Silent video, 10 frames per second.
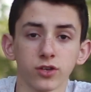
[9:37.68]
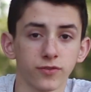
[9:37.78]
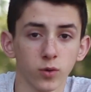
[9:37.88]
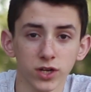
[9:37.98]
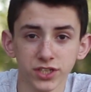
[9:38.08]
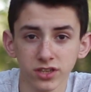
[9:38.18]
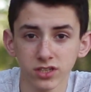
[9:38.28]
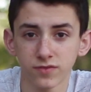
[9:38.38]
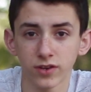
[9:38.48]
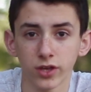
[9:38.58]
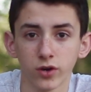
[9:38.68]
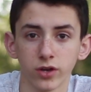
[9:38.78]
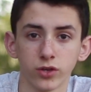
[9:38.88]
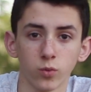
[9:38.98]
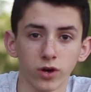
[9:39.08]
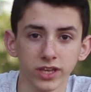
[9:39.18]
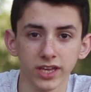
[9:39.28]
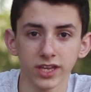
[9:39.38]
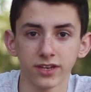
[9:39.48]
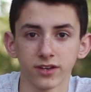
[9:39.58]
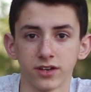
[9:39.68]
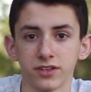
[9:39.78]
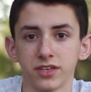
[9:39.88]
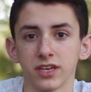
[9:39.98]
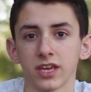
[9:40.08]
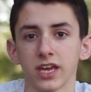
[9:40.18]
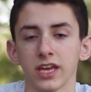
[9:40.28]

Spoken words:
if you're watching this video and you want to get into hunting